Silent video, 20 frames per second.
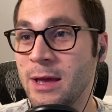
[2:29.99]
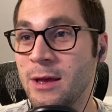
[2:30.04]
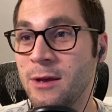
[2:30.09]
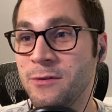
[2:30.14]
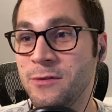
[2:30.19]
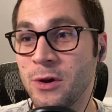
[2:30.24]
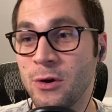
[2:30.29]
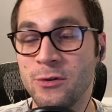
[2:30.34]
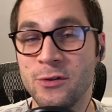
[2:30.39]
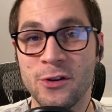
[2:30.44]

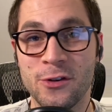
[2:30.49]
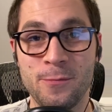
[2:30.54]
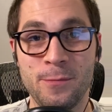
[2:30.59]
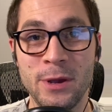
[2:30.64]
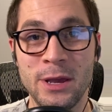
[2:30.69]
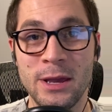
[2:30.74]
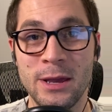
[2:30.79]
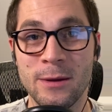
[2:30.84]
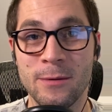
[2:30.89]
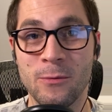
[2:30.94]
So just
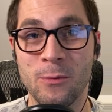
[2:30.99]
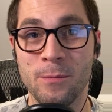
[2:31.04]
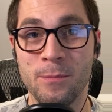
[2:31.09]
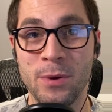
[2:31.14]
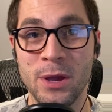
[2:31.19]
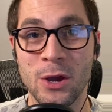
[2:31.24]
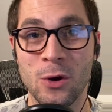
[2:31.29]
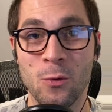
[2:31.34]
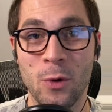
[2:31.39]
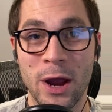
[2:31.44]
be,
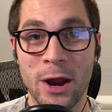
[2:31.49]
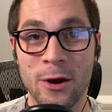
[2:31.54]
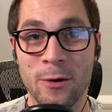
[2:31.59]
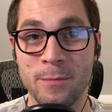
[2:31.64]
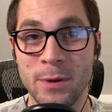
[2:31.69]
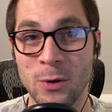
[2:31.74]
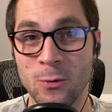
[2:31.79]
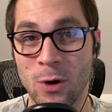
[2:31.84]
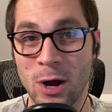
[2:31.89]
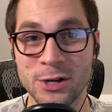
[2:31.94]
be aware,
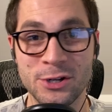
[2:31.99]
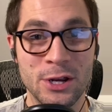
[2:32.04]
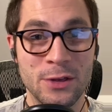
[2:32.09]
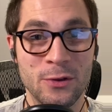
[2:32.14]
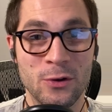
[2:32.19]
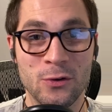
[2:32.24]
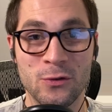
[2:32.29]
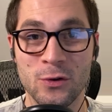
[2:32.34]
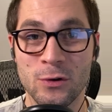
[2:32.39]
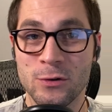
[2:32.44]
be watching
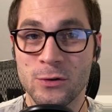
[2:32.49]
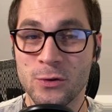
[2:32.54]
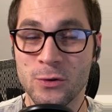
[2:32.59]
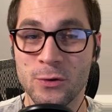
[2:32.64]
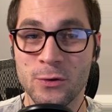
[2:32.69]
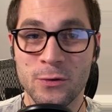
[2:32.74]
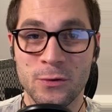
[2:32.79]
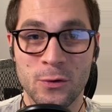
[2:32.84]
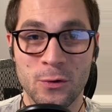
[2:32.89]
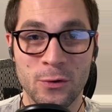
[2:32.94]
their
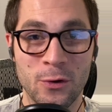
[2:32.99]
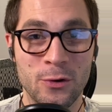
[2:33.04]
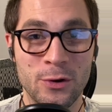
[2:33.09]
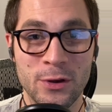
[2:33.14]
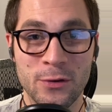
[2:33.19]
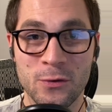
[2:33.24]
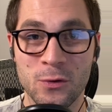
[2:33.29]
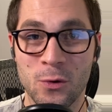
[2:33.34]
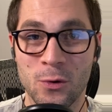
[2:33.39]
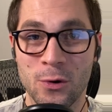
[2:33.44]
socials or their
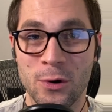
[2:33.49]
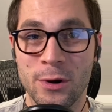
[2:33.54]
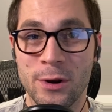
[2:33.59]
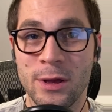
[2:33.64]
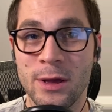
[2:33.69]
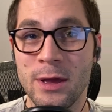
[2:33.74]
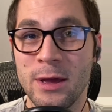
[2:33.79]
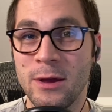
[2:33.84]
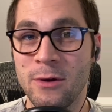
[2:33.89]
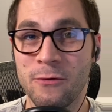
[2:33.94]
Discord
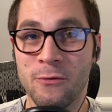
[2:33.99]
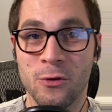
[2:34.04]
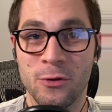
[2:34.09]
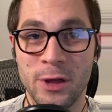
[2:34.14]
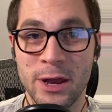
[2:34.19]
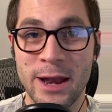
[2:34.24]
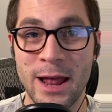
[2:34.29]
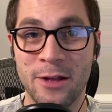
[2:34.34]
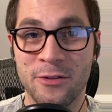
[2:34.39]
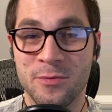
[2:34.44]
for
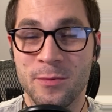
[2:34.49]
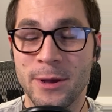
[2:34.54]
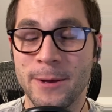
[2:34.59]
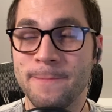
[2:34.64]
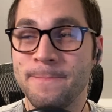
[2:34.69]
the announcement.